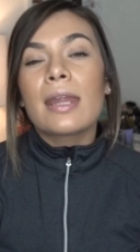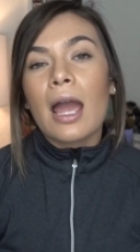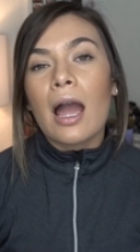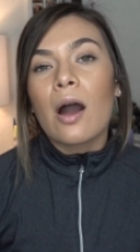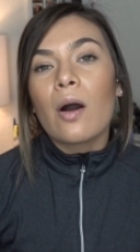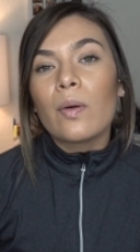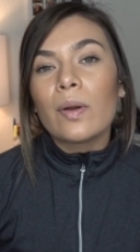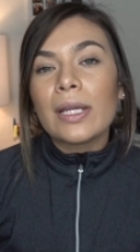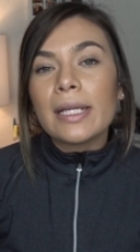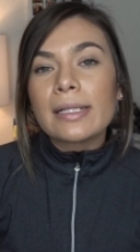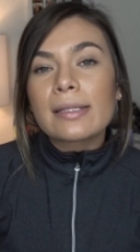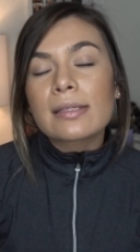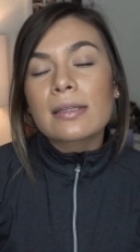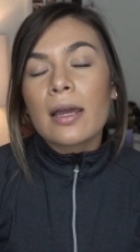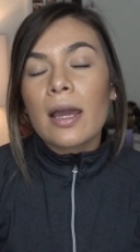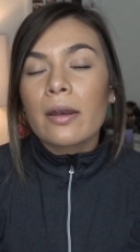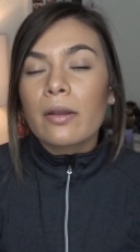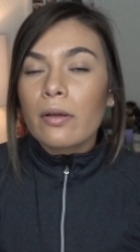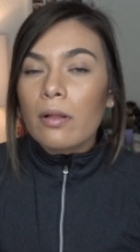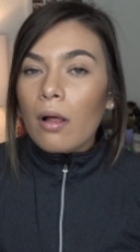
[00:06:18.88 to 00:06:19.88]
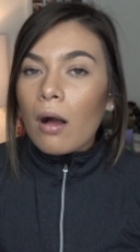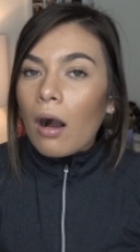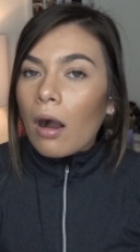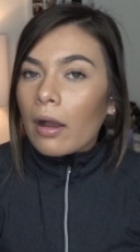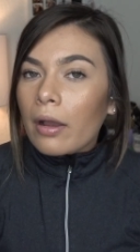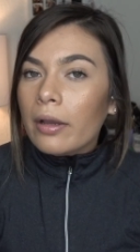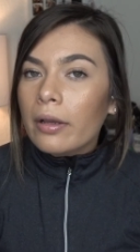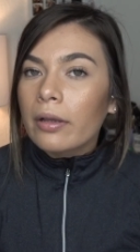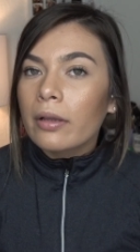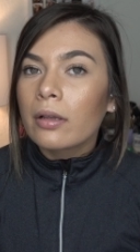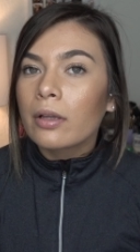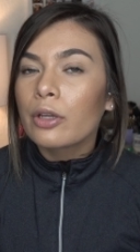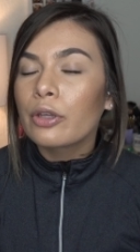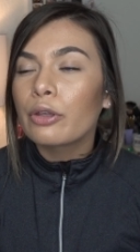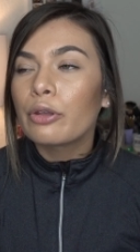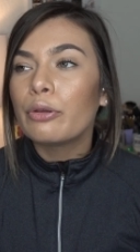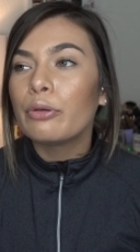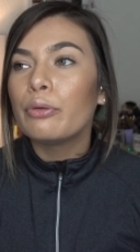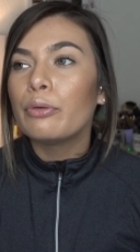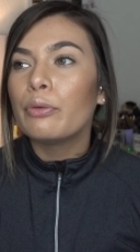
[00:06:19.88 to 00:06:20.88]
Now it's 9 o'clock.
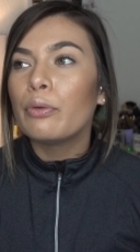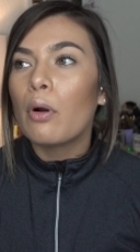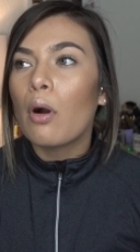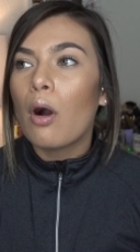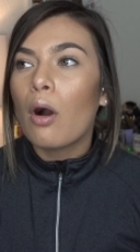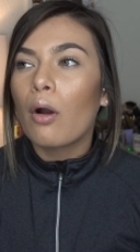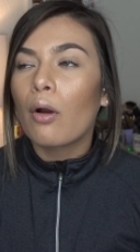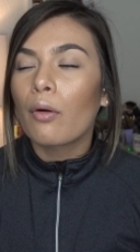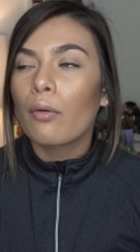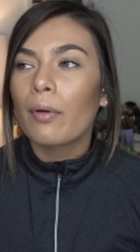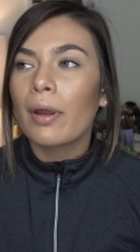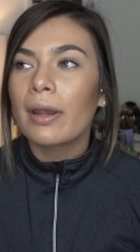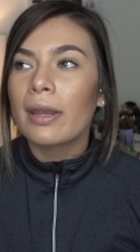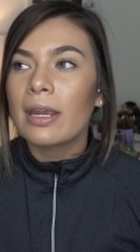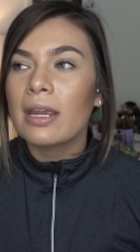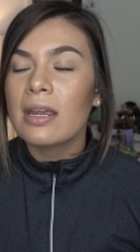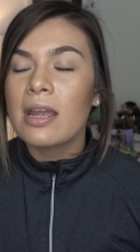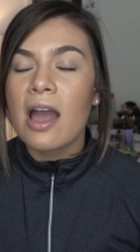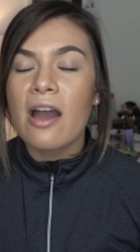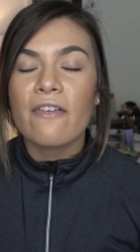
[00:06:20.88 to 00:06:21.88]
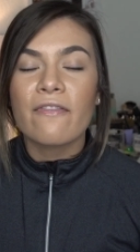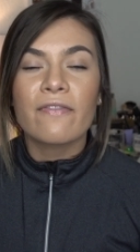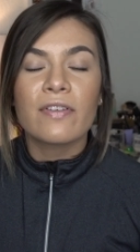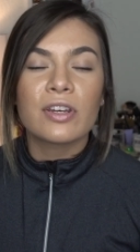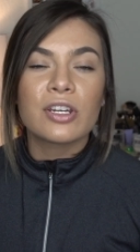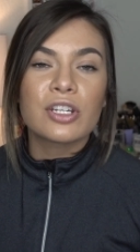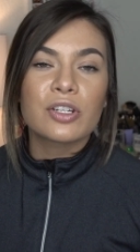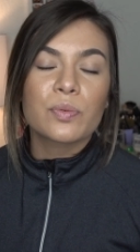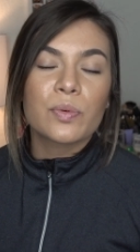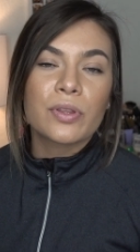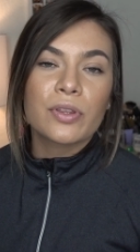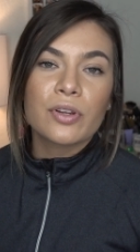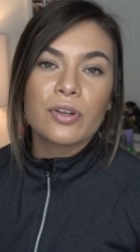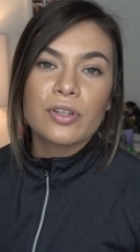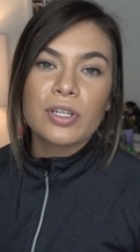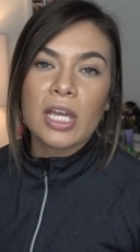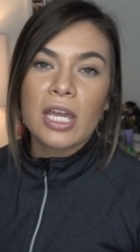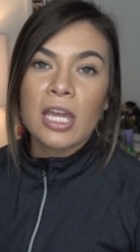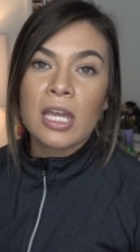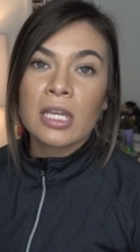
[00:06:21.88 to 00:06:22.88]
You already have finished with your
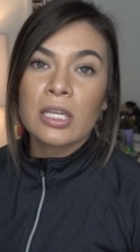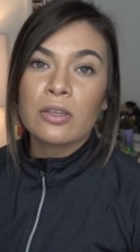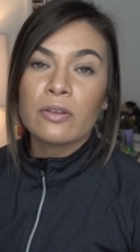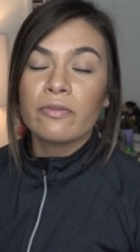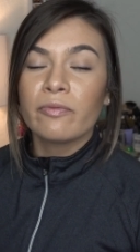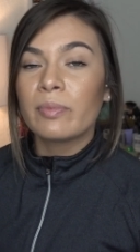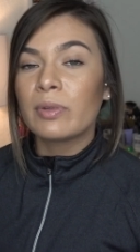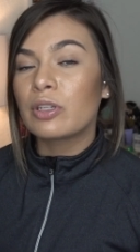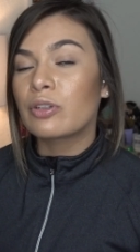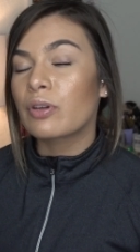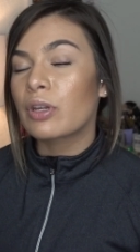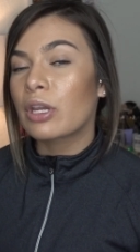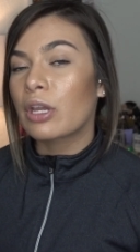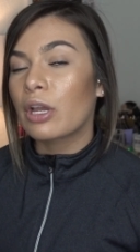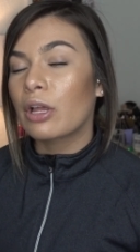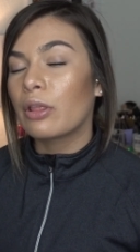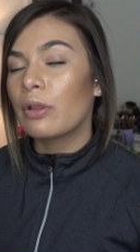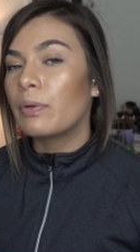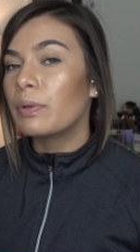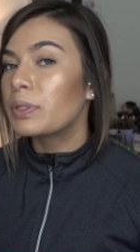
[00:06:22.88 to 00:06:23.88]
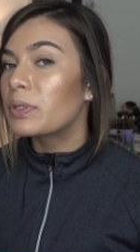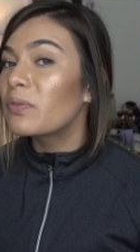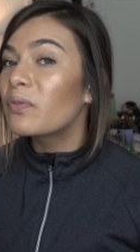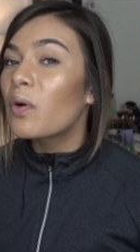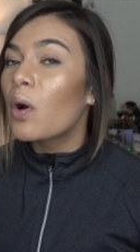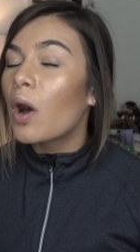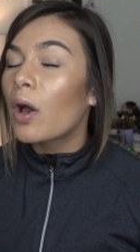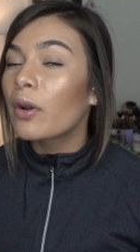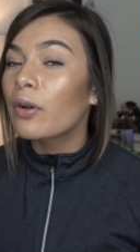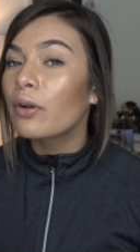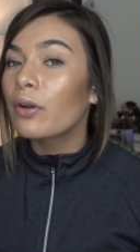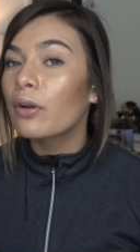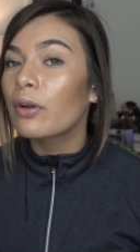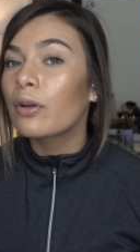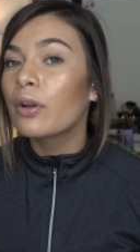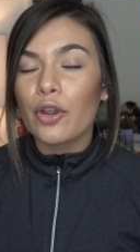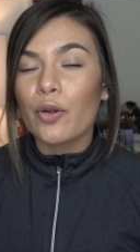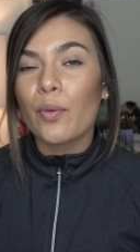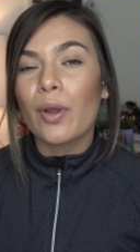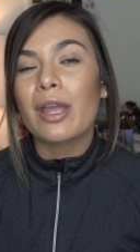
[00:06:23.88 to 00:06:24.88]
day. You've been drinking loads of
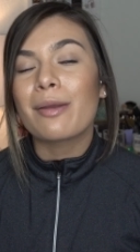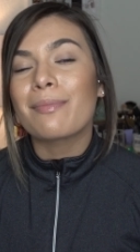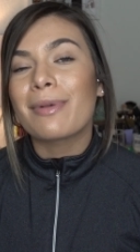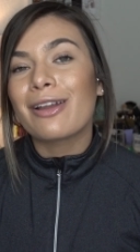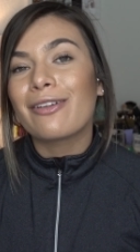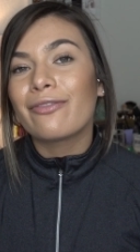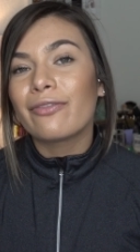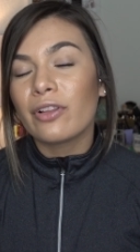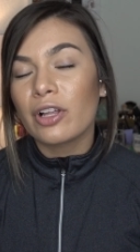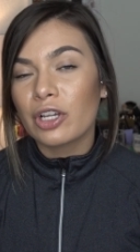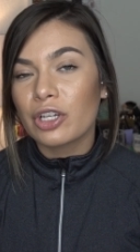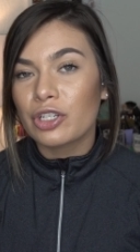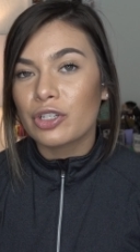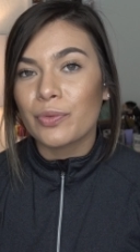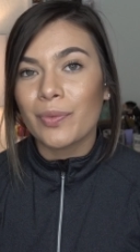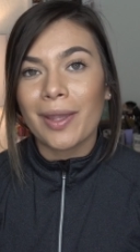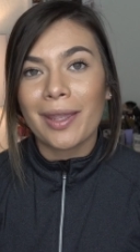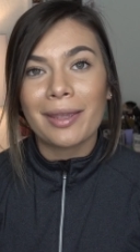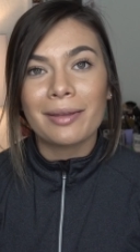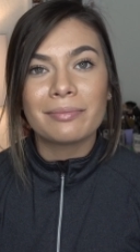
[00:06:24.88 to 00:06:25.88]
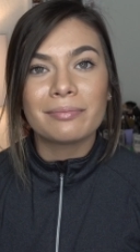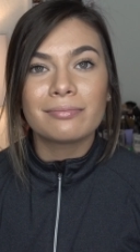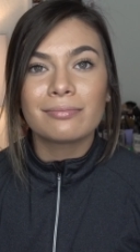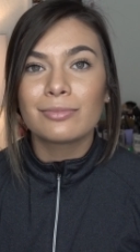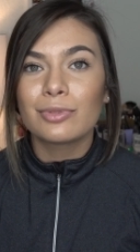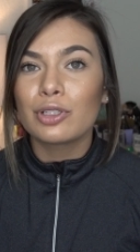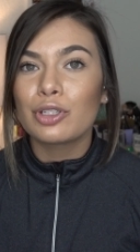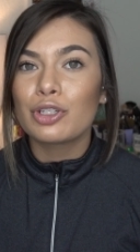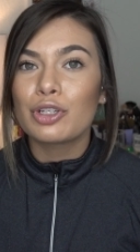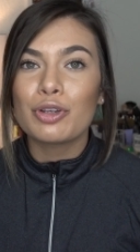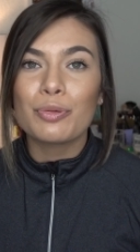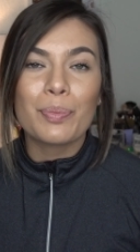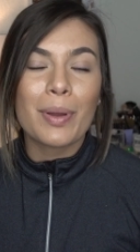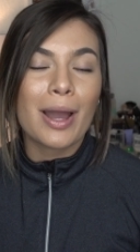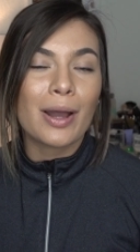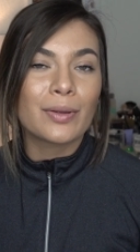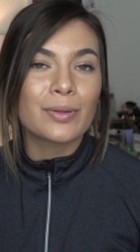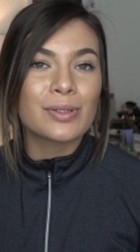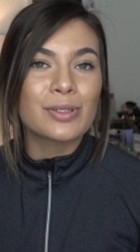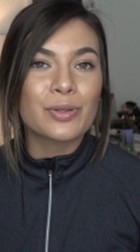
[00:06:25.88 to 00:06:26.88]
water. Your weight might fluctuate 2
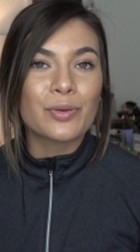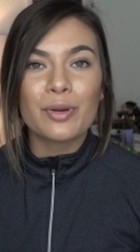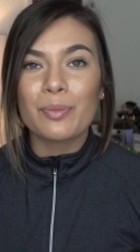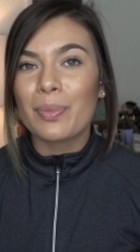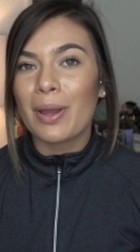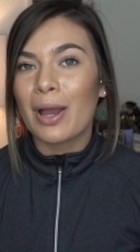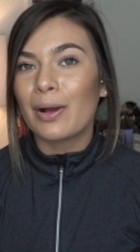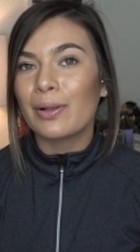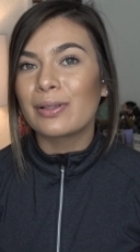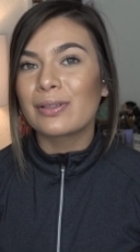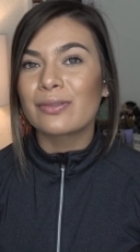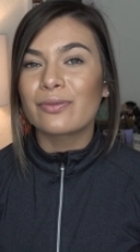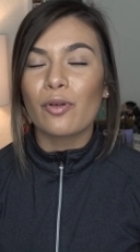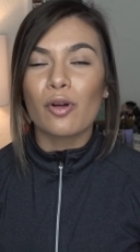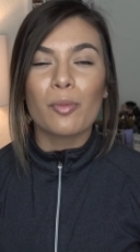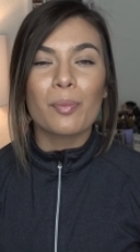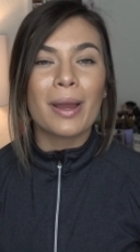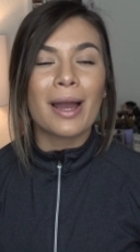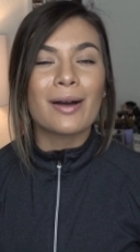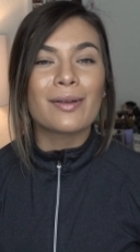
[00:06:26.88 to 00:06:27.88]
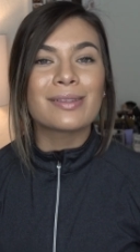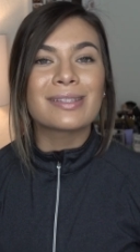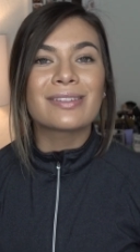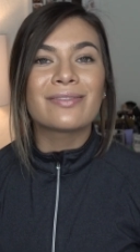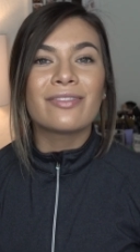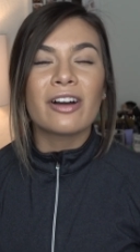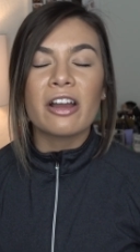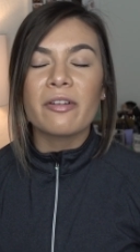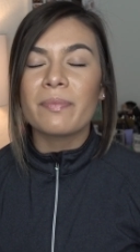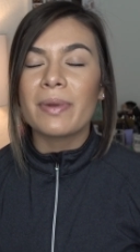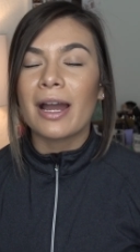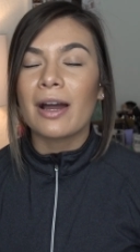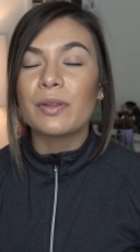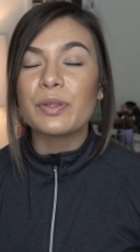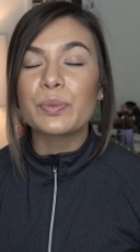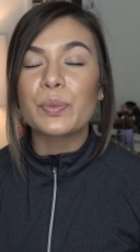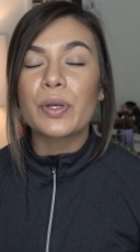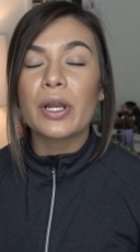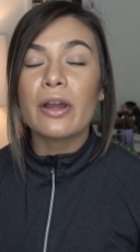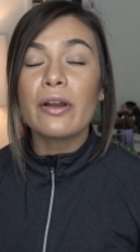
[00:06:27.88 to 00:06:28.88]
pounds, 3 pounds, 4 pounds, 5
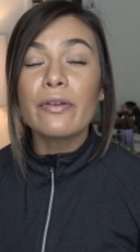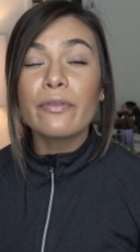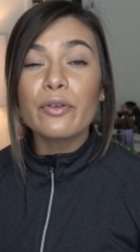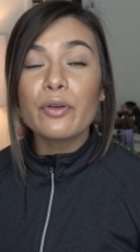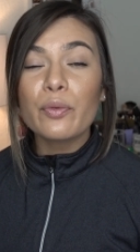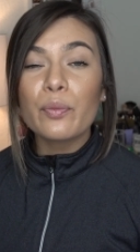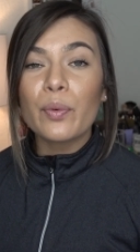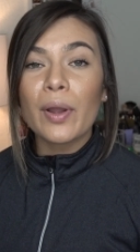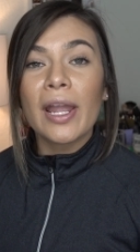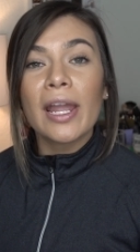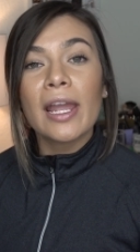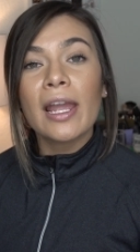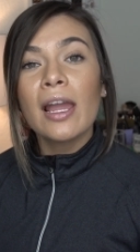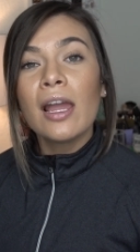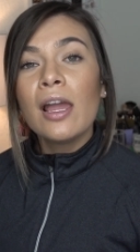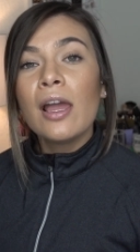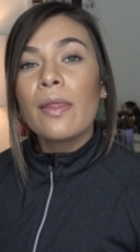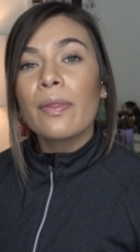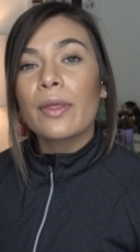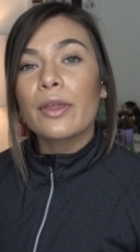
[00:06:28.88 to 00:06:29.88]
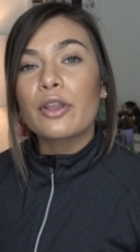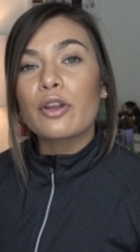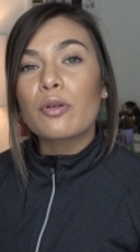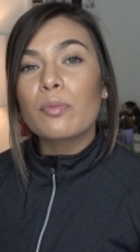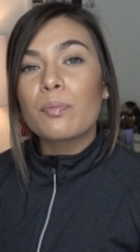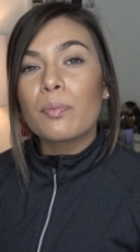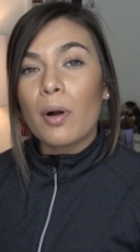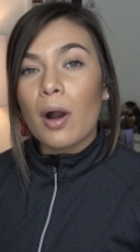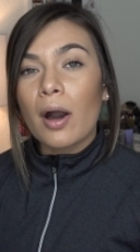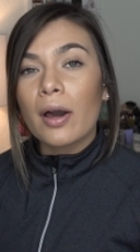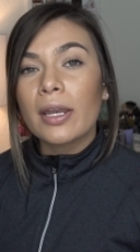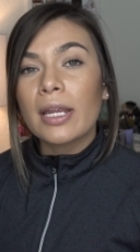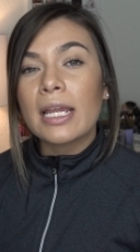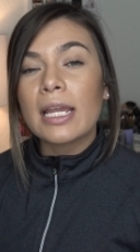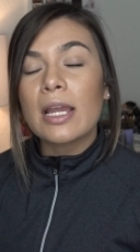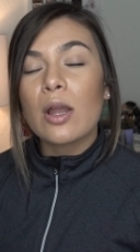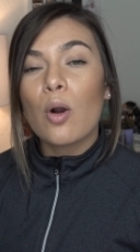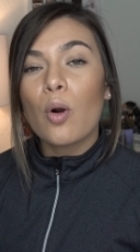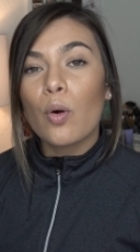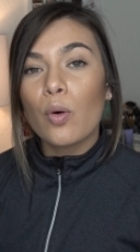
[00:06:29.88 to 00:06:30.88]
pounds, whatever way that your
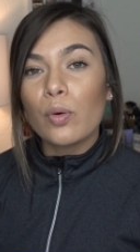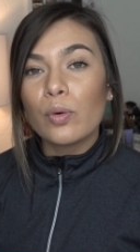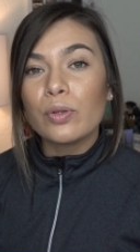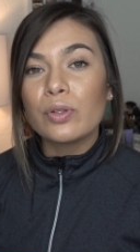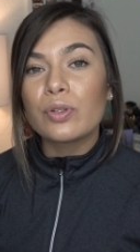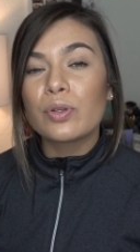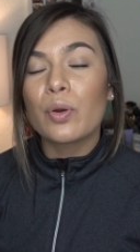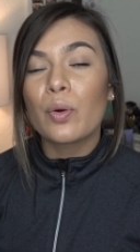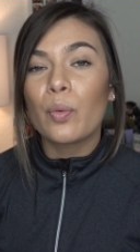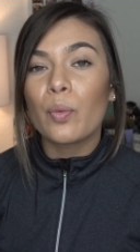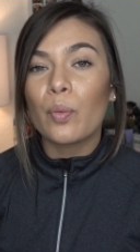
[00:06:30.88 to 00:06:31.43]
body holds